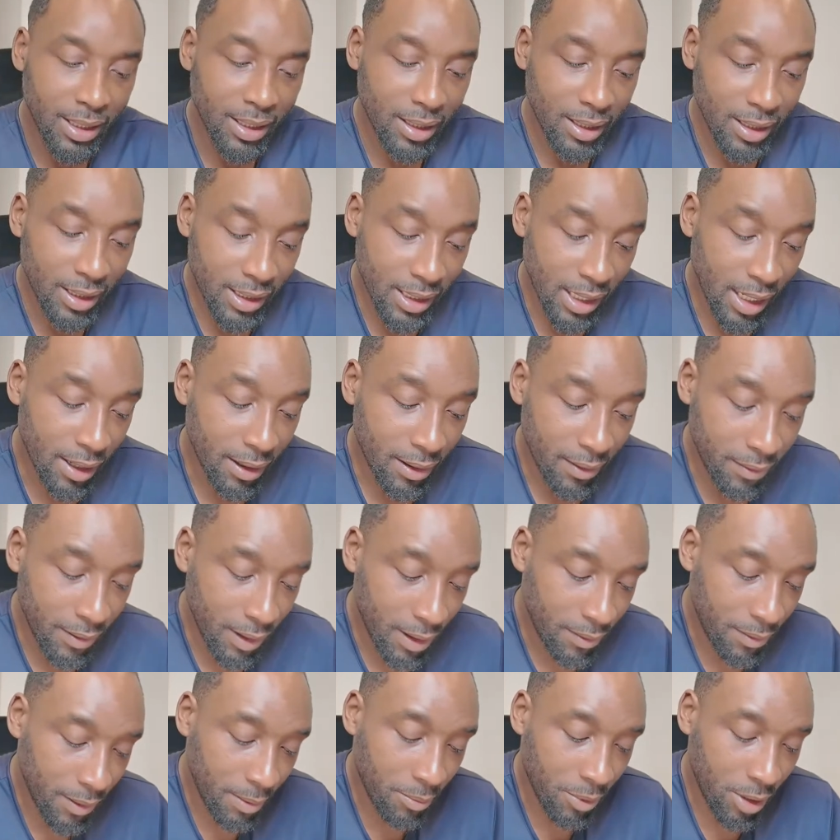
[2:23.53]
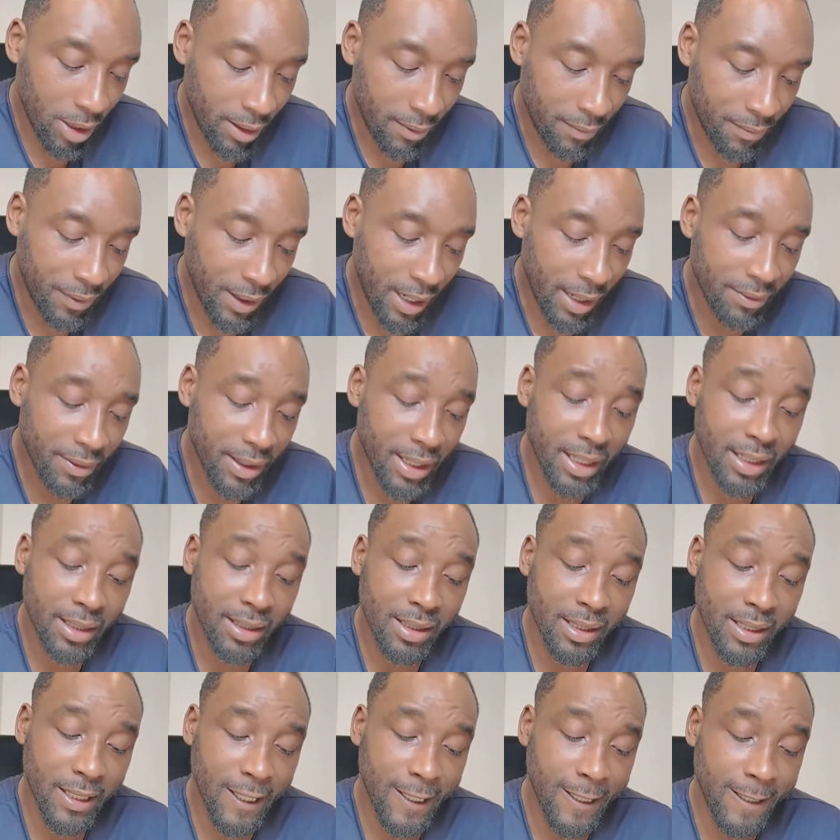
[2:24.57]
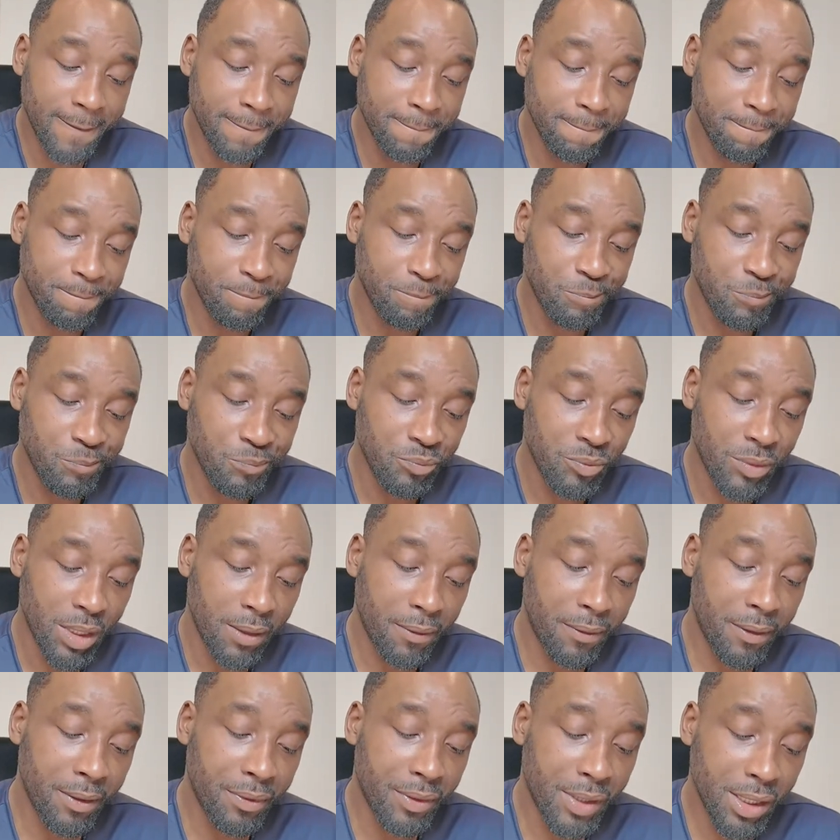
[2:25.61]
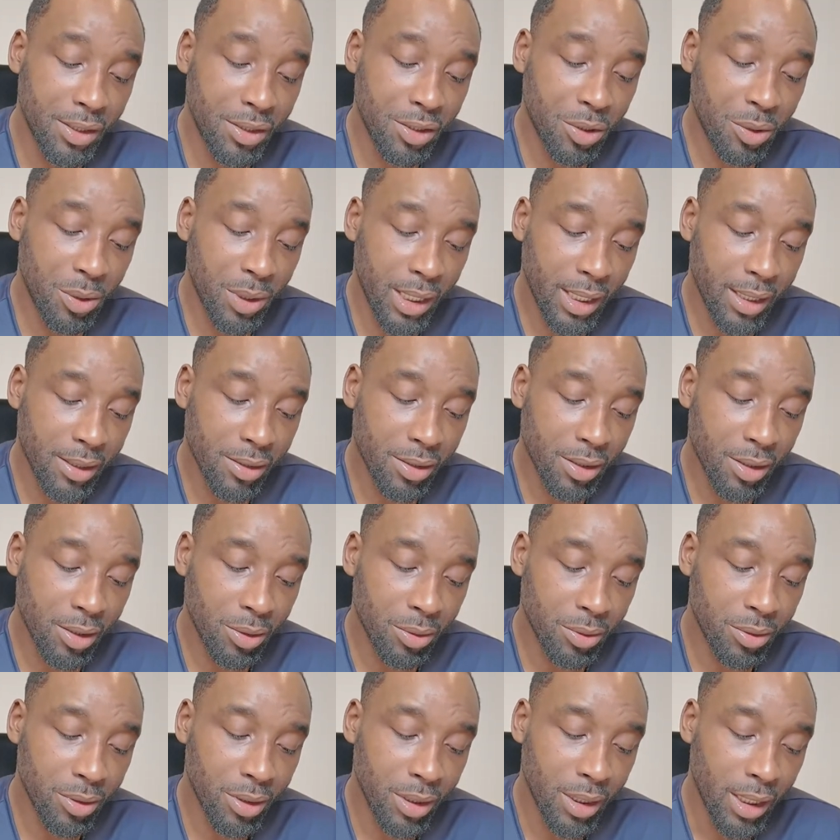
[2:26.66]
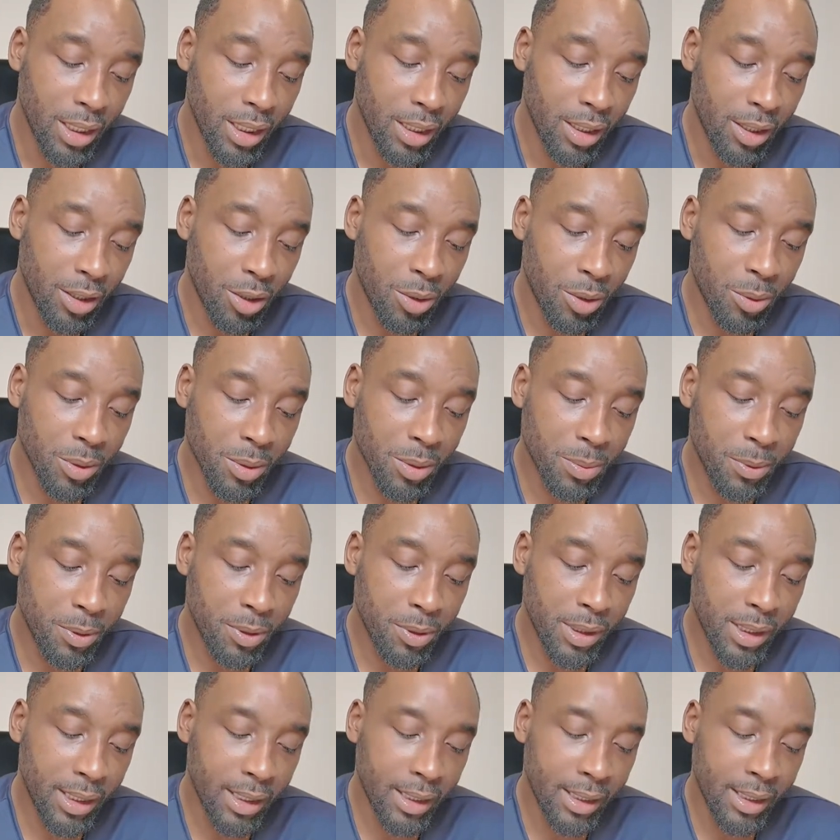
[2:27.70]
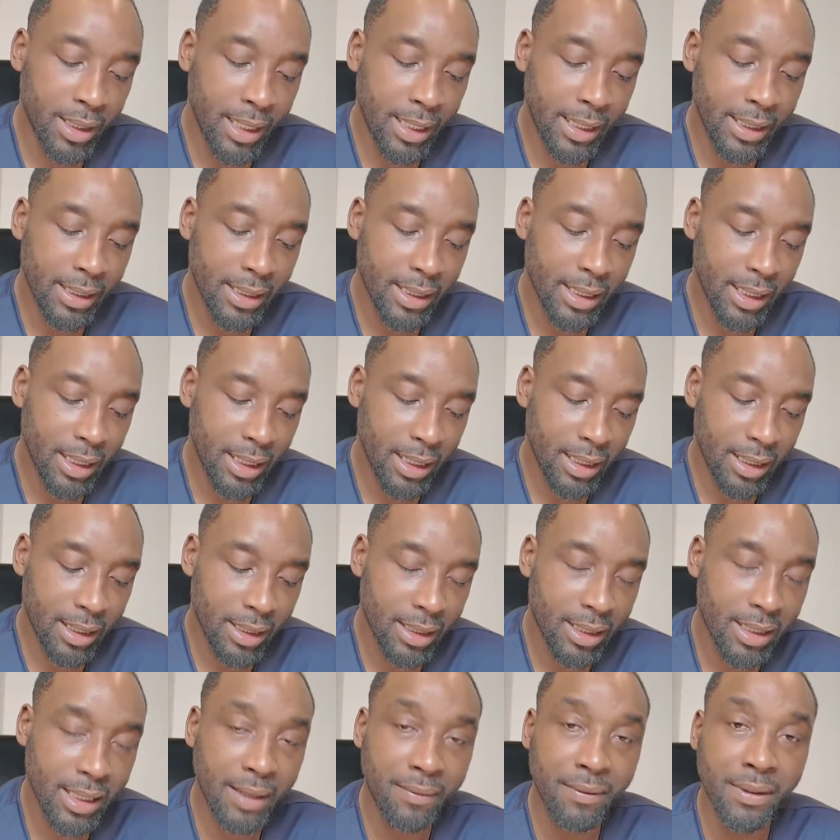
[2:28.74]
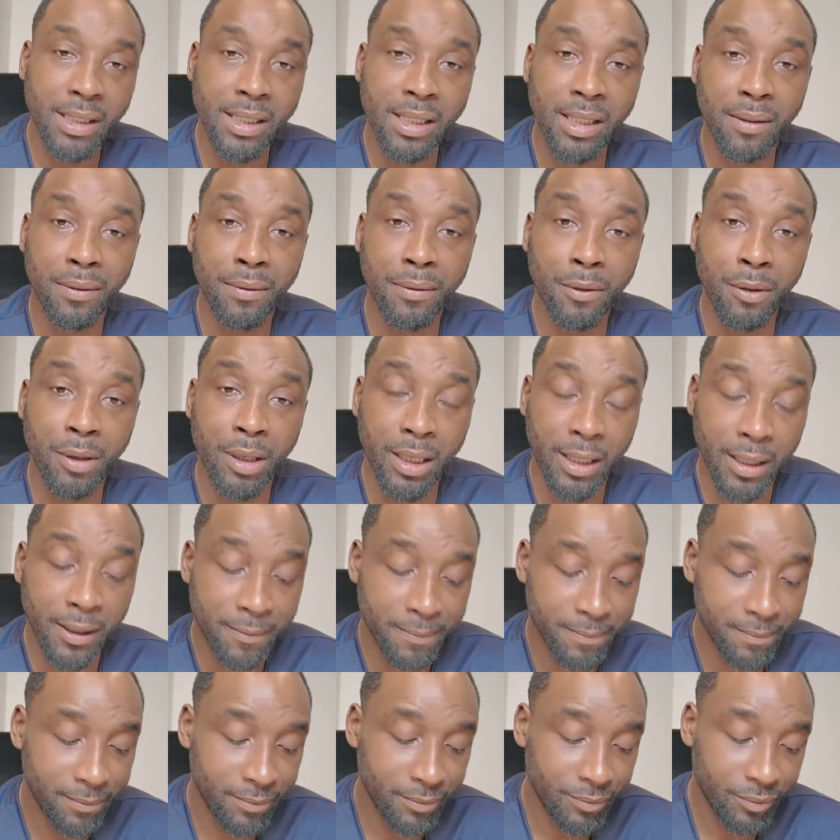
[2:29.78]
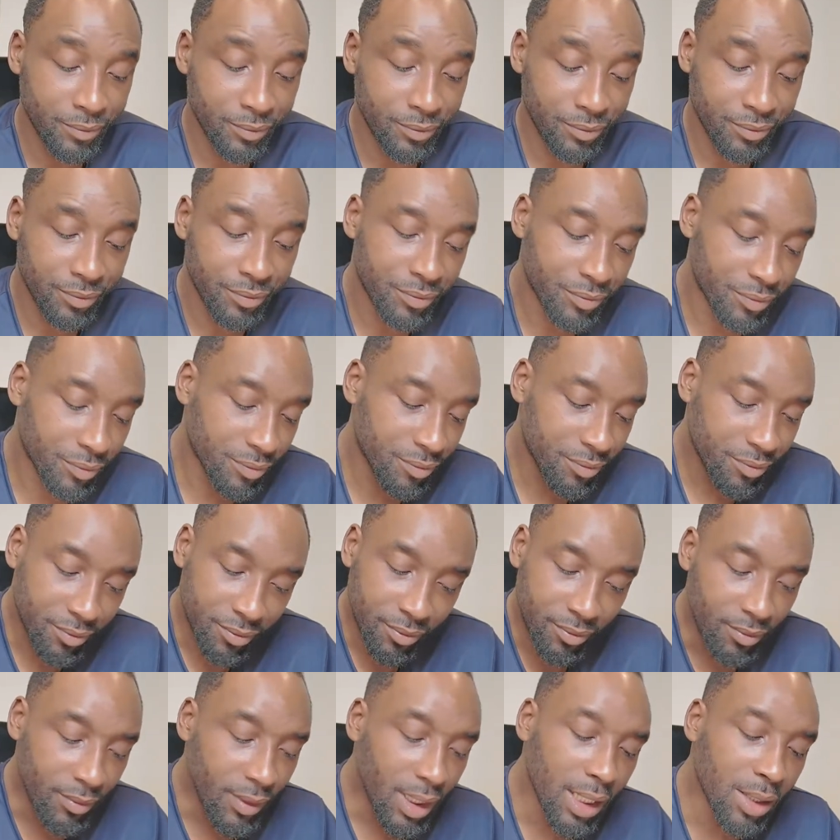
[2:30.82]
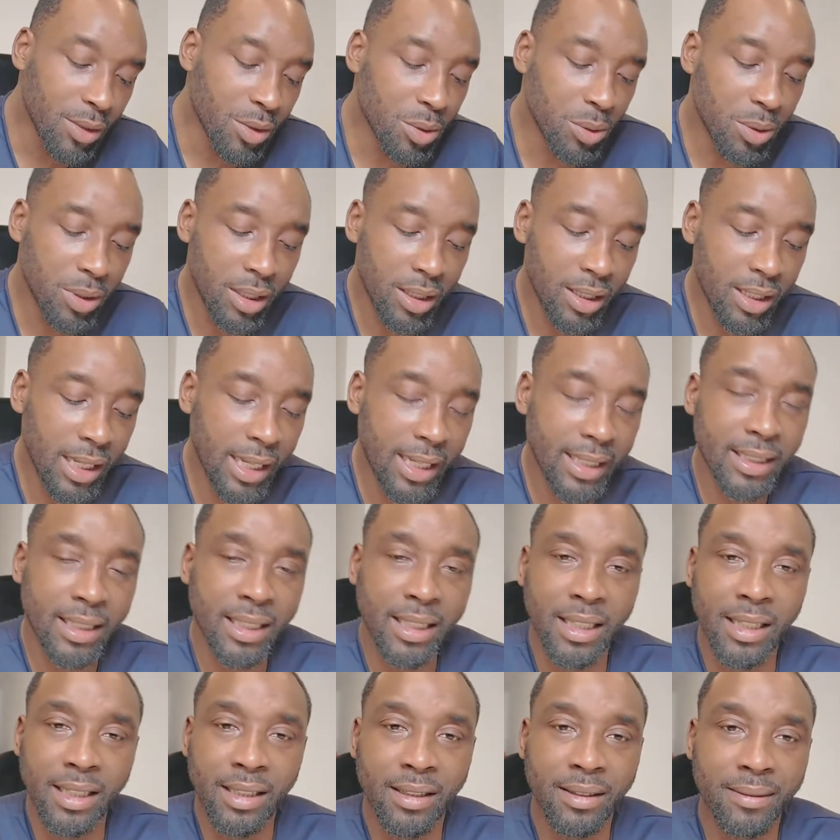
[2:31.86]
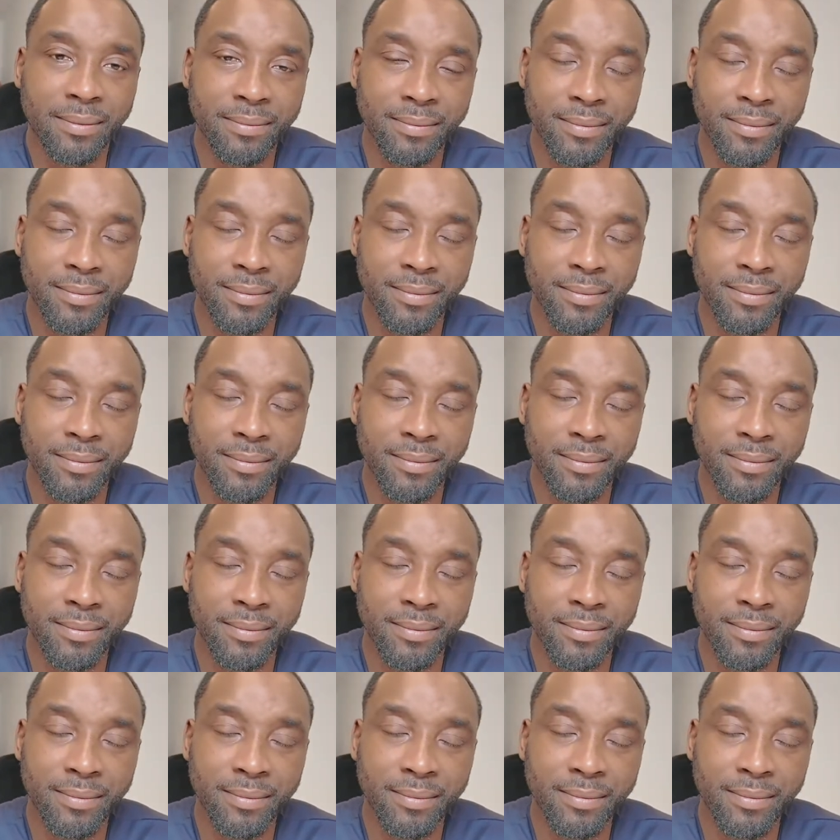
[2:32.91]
Is that if I'm right? 5 kids, yeah? 52 years old. You was born in 1973. It's all online, isn't it?